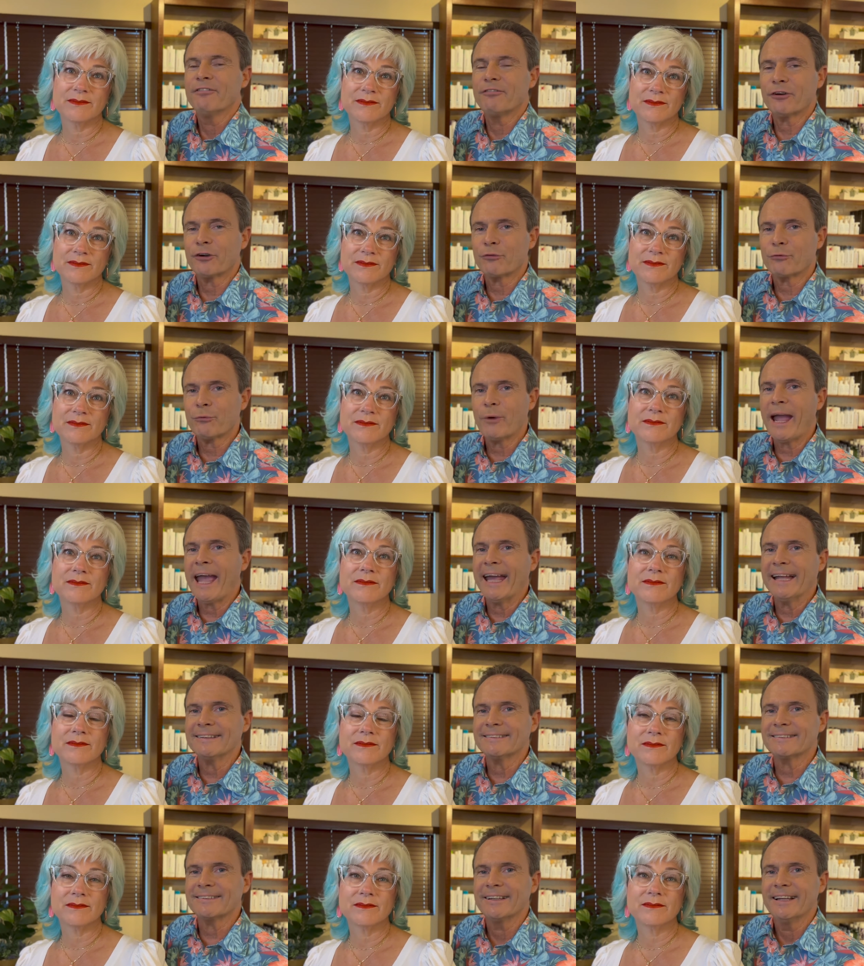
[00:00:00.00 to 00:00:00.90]
Speaker 1: for
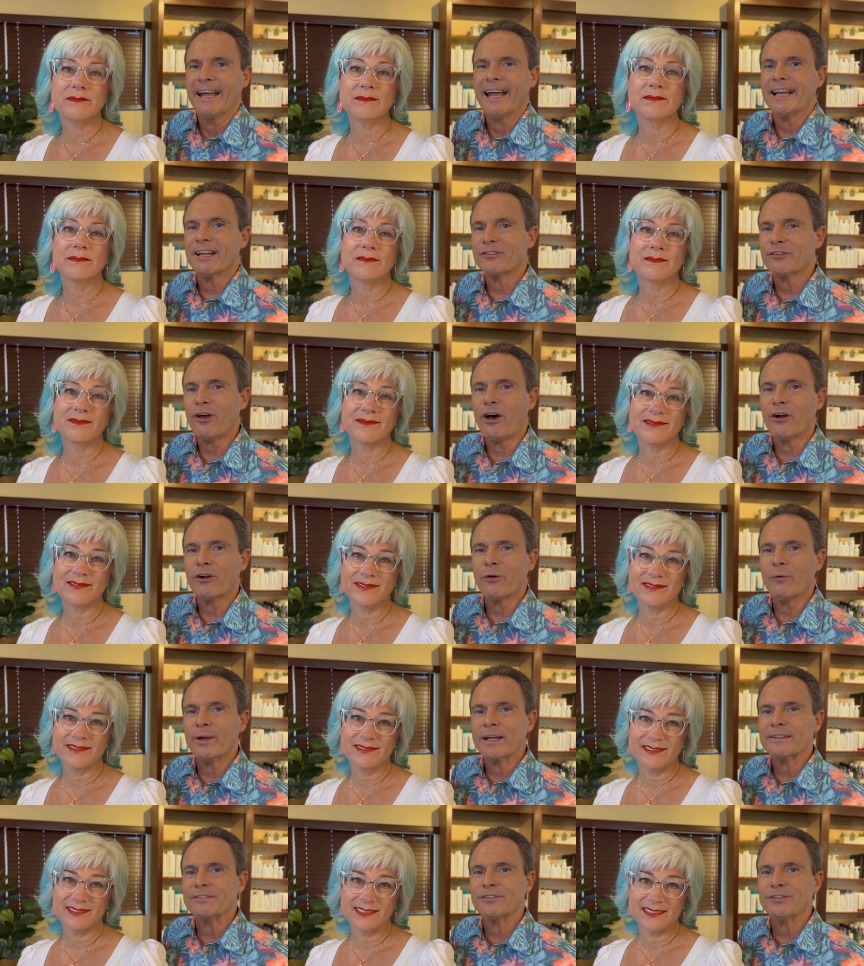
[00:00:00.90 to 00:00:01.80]
rent, and it's all
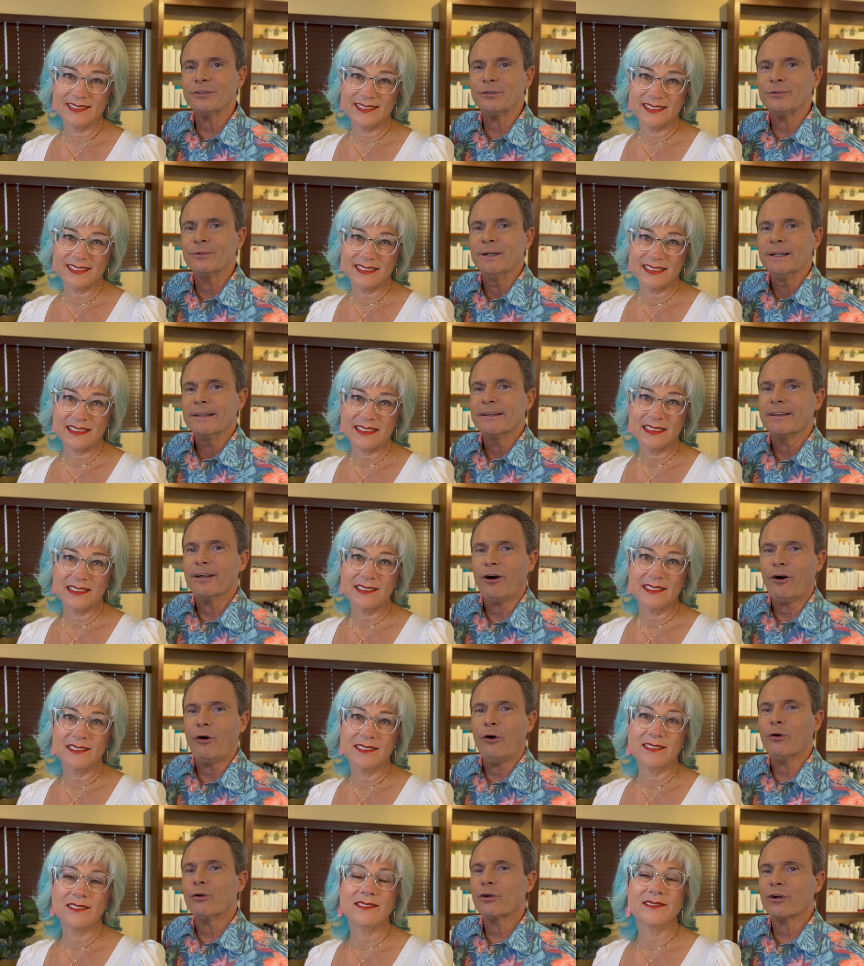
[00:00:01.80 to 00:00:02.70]
going to the
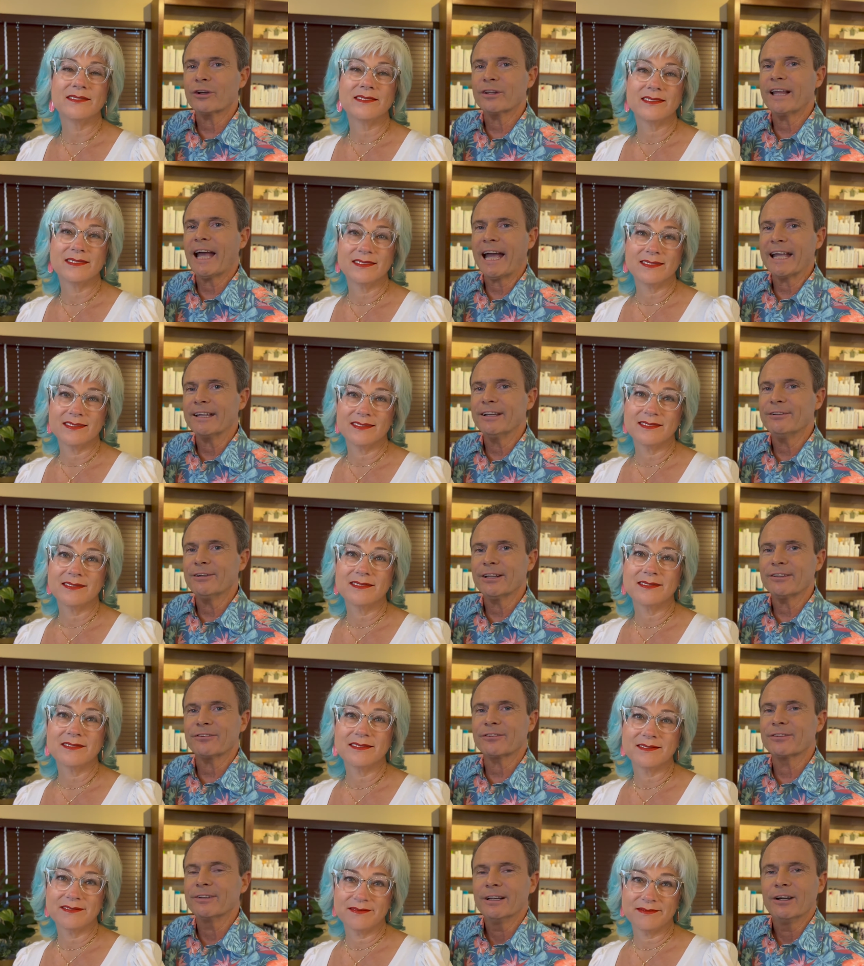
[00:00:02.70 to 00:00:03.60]
owner of that
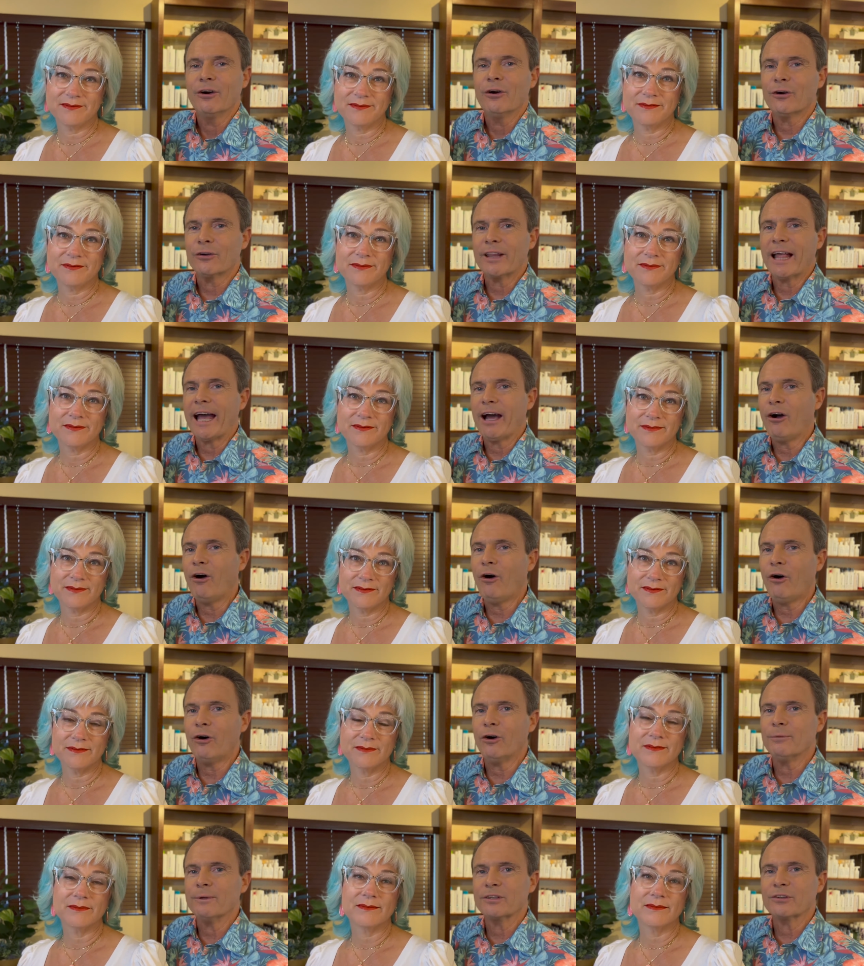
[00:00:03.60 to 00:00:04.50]
unit's or that
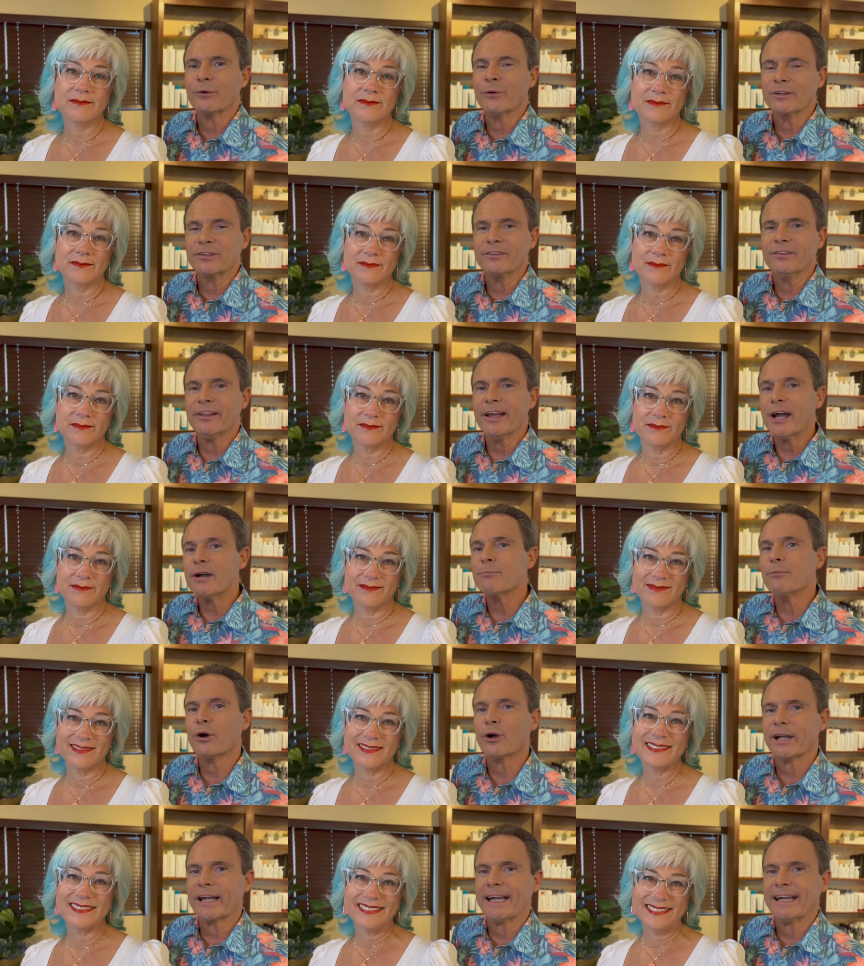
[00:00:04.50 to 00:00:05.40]
home. It's going to their
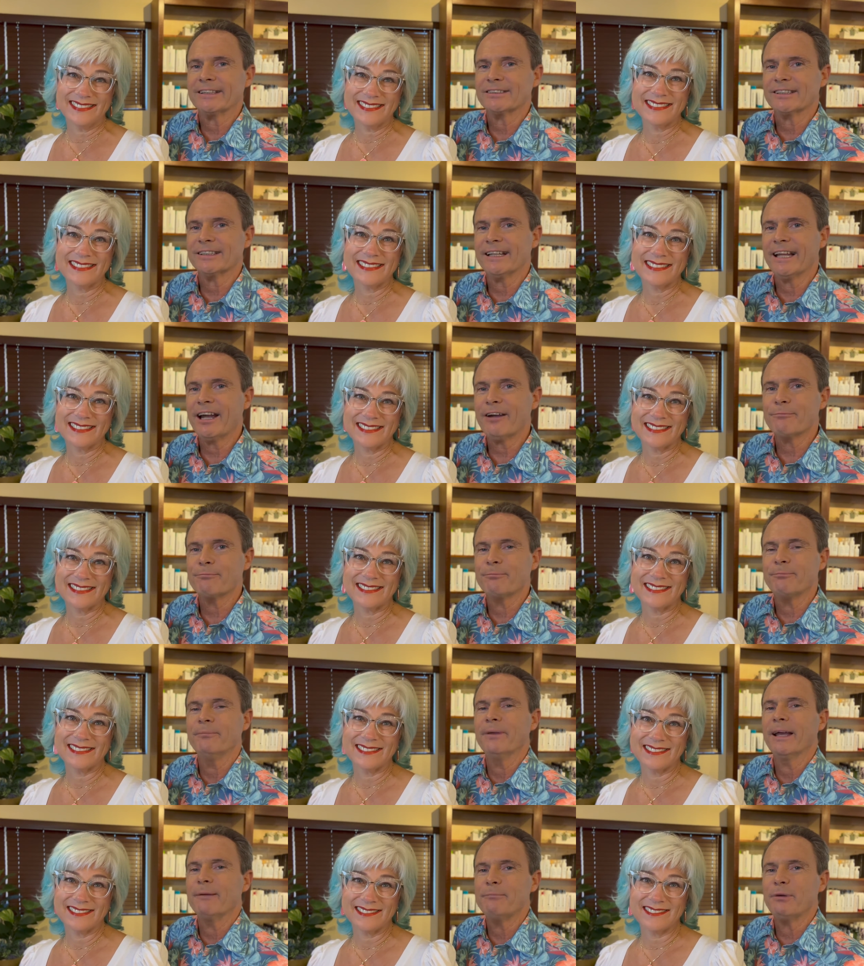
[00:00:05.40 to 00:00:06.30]
mortgage, and they're
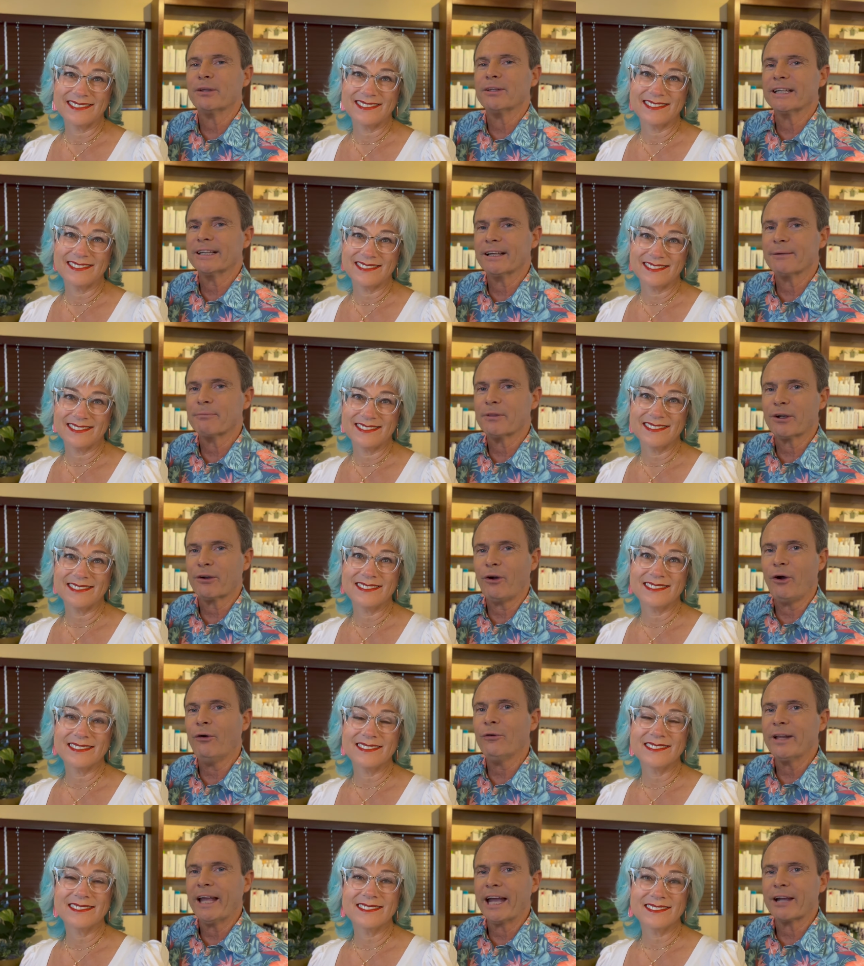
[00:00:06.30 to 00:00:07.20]
building up their
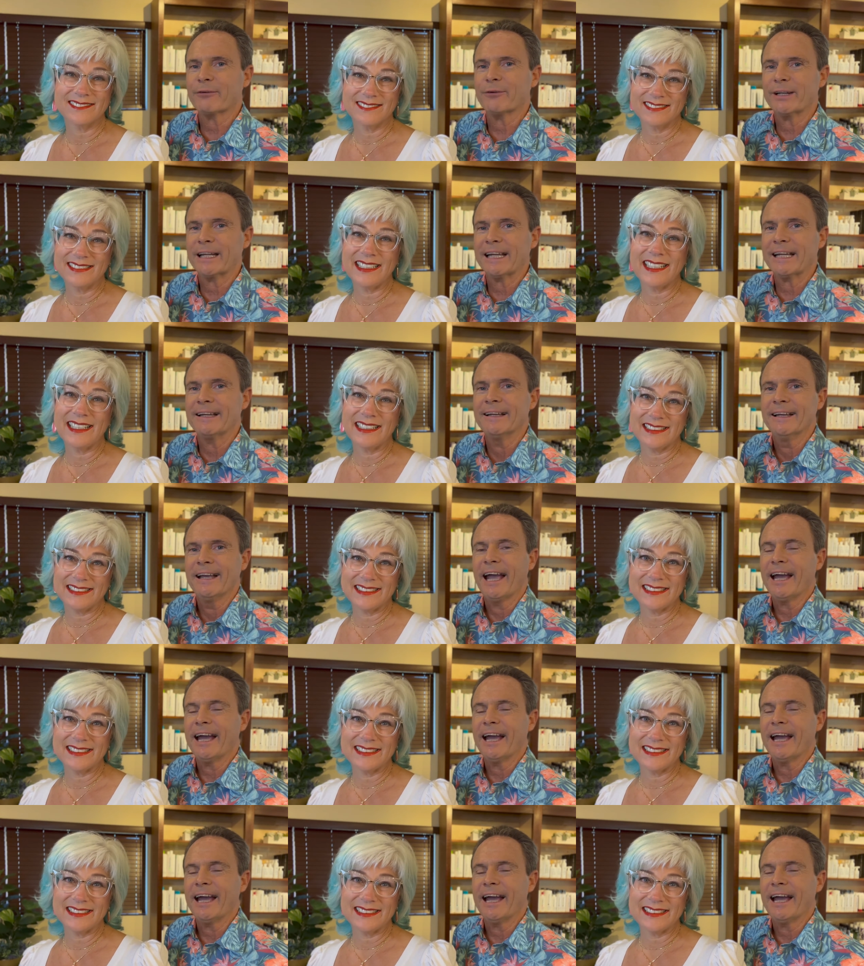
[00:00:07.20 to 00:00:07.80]
own equity, yes.